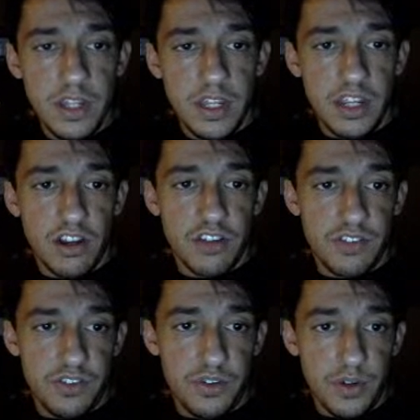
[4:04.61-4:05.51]
It
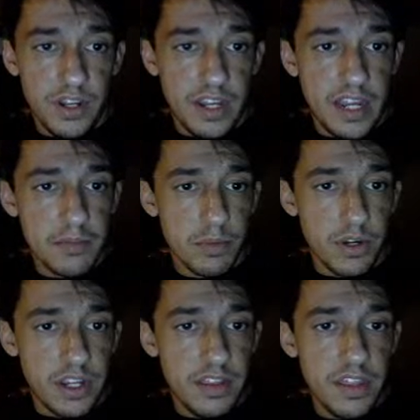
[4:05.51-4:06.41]
causes you to can't
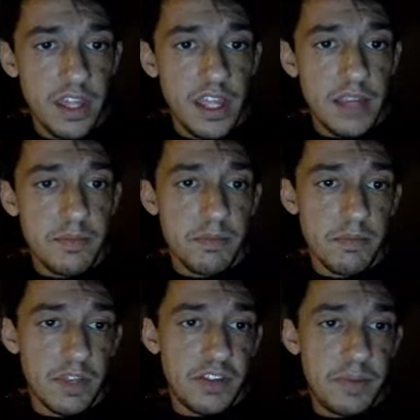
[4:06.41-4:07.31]
breathe,
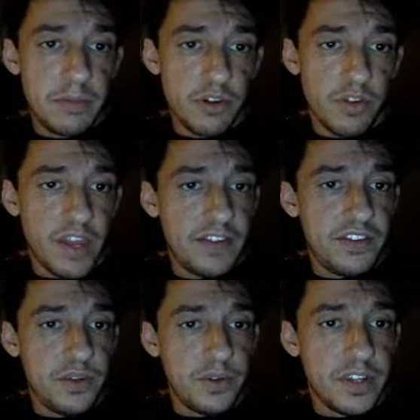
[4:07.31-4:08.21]
lets people go to the
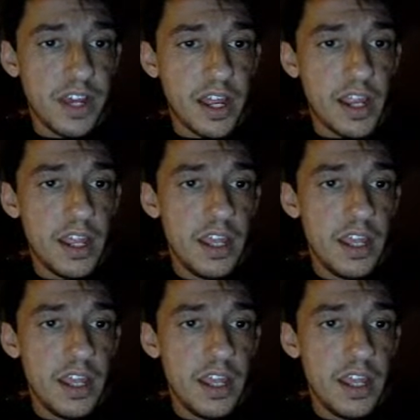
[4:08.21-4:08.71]
ICU and die.